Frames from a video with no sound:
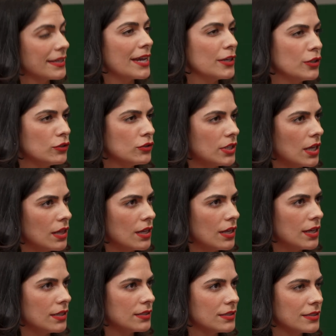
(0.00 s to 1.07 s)
can you tell
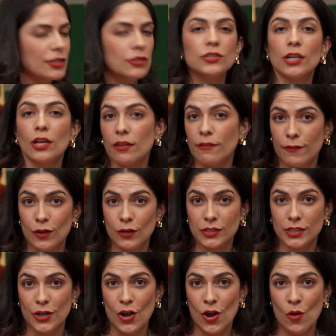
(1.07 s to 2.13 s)
us, can you tell the
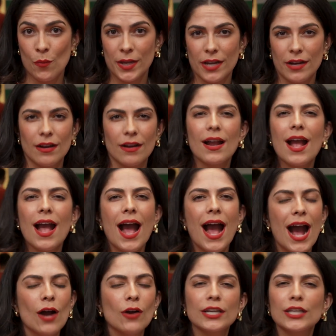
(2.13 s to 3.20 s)
folks at home here,
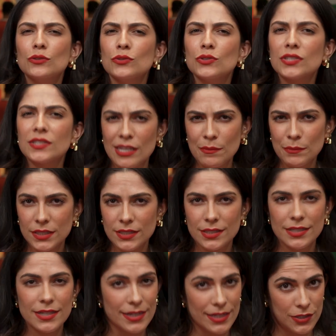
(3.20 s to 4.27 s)
how can you
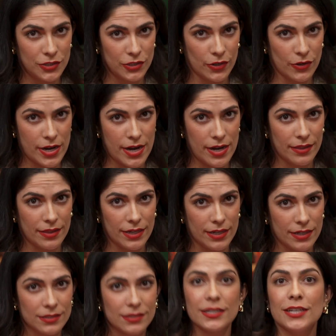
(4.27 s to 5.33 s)
seamlessly integrate
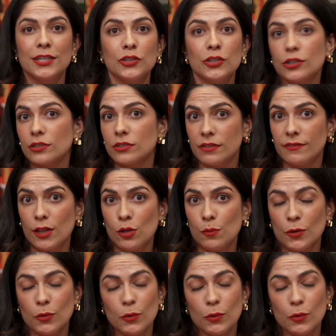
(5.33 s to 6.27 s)
this into your developer